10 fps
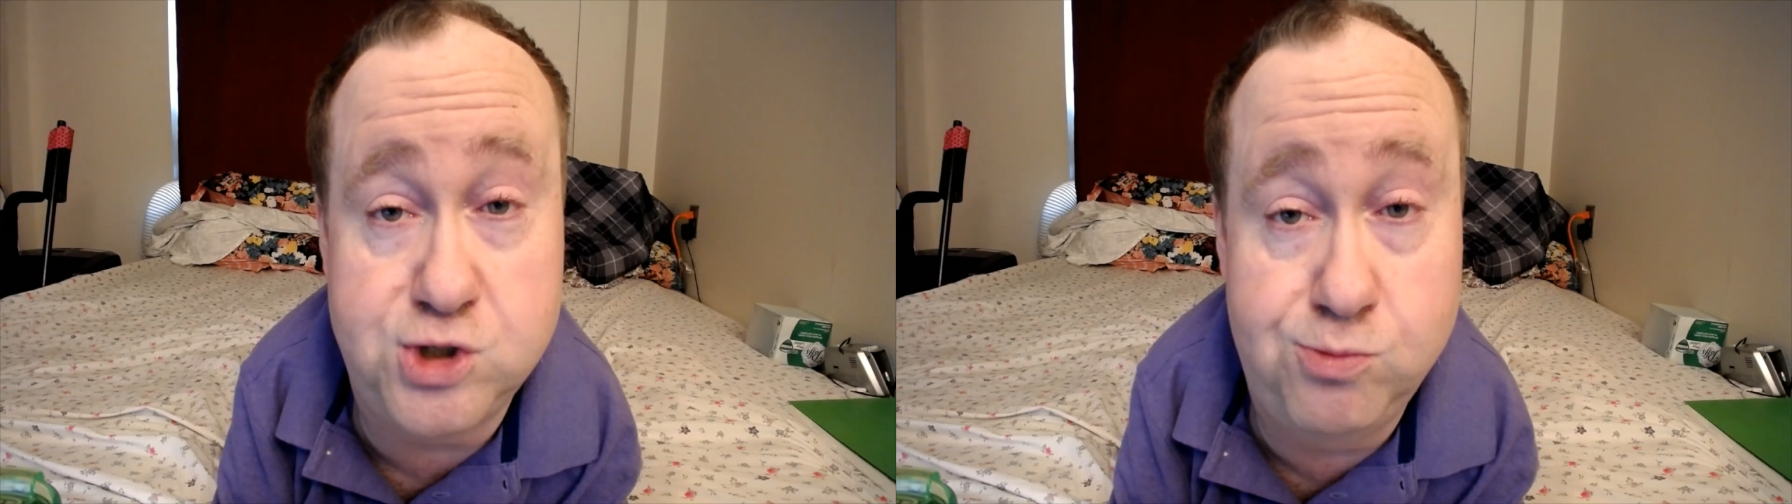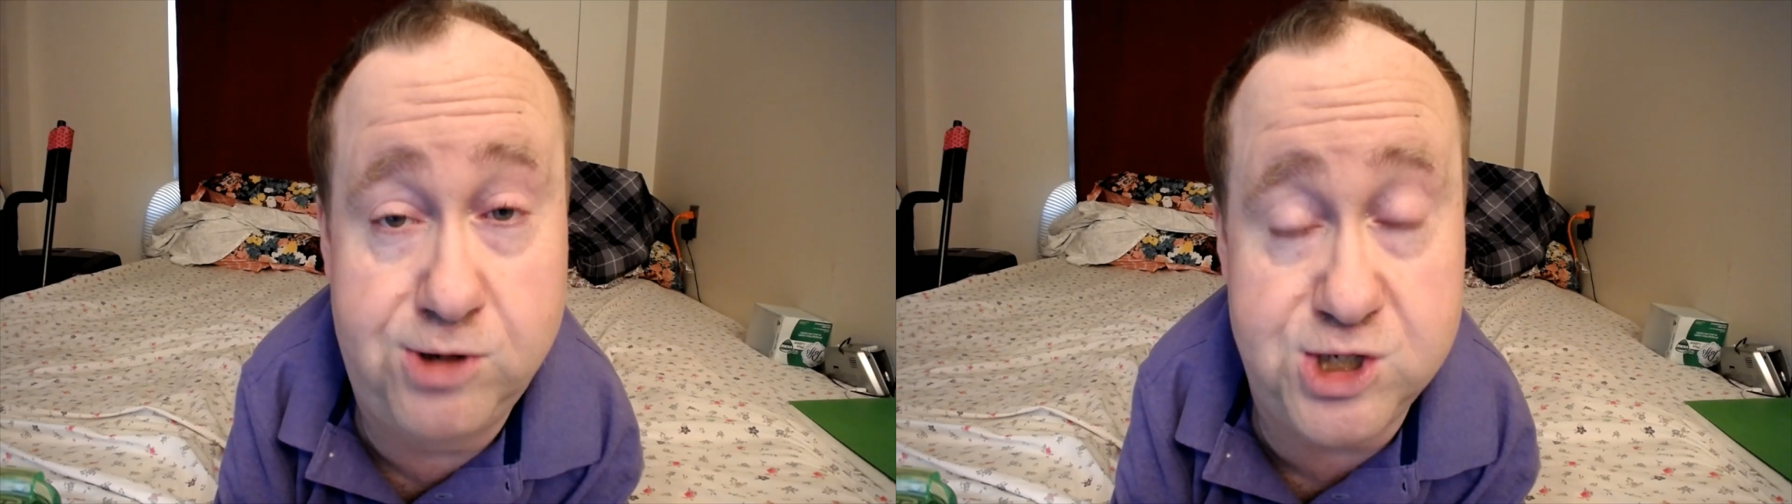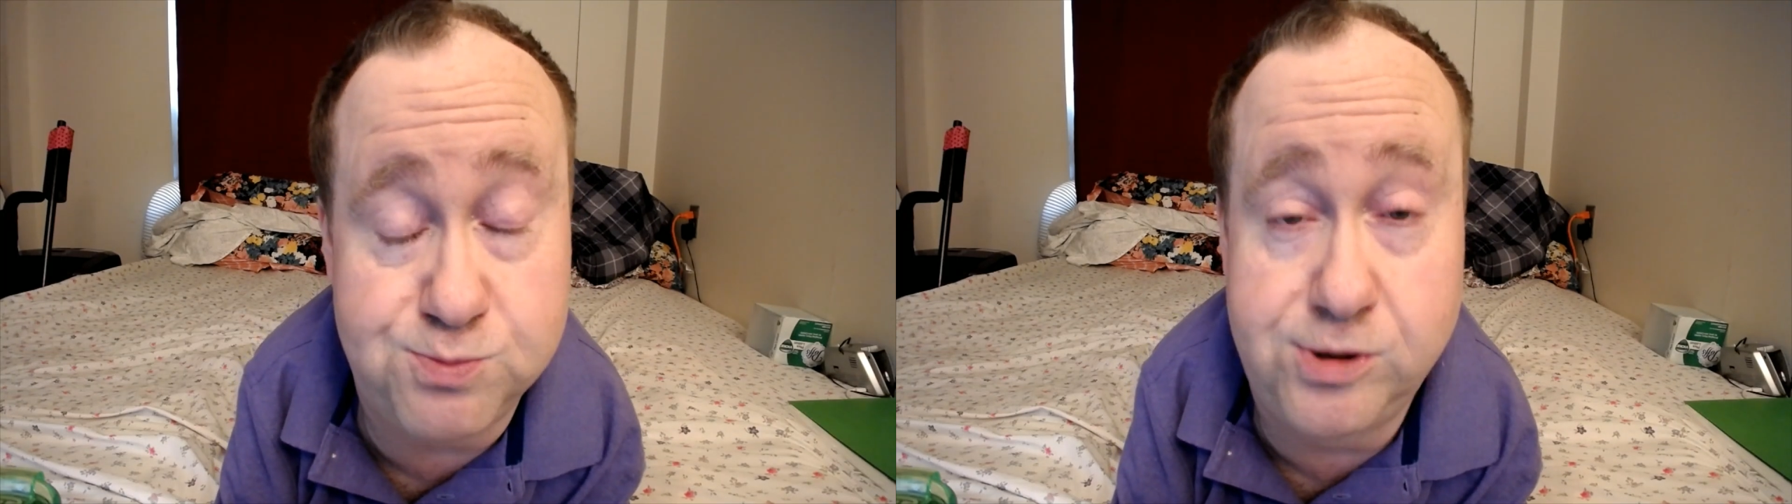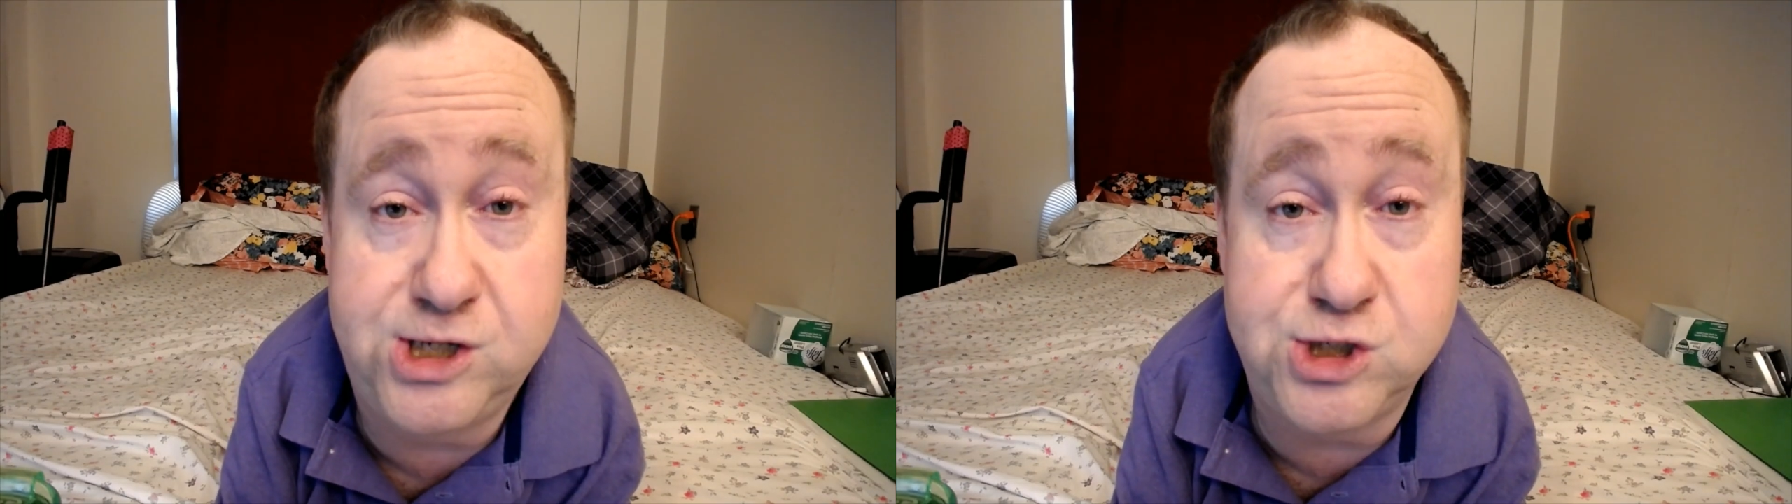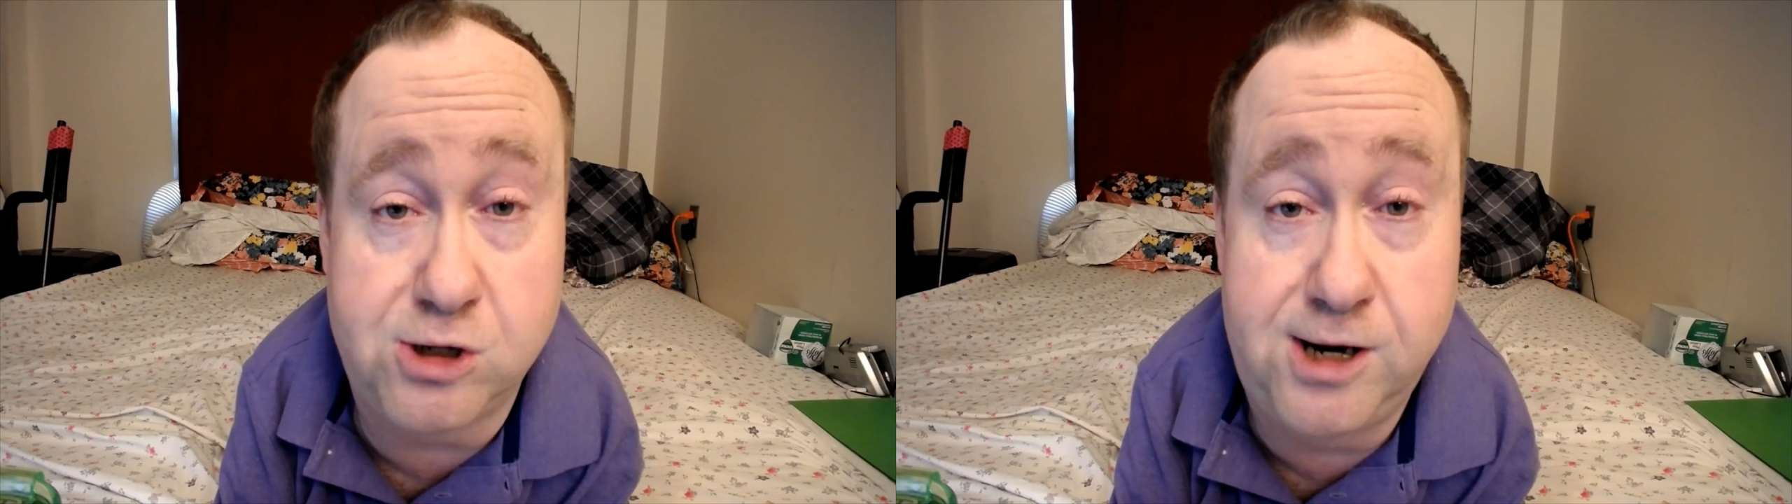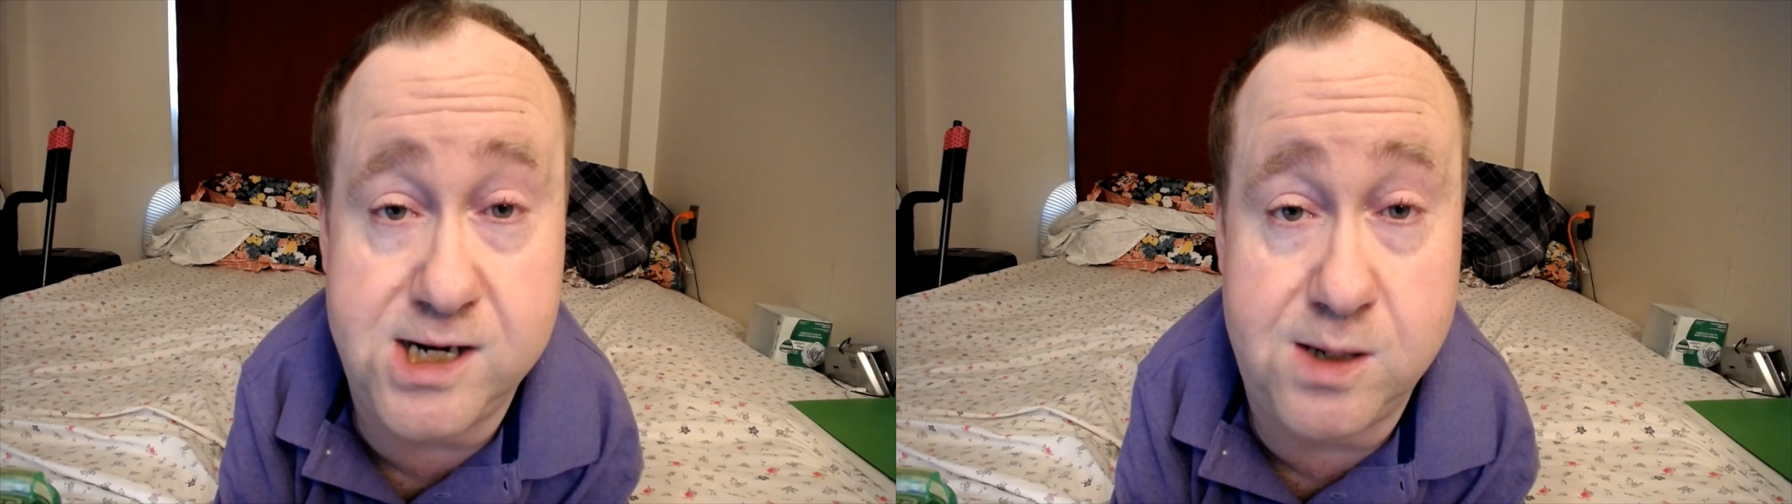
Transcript: too much pressure on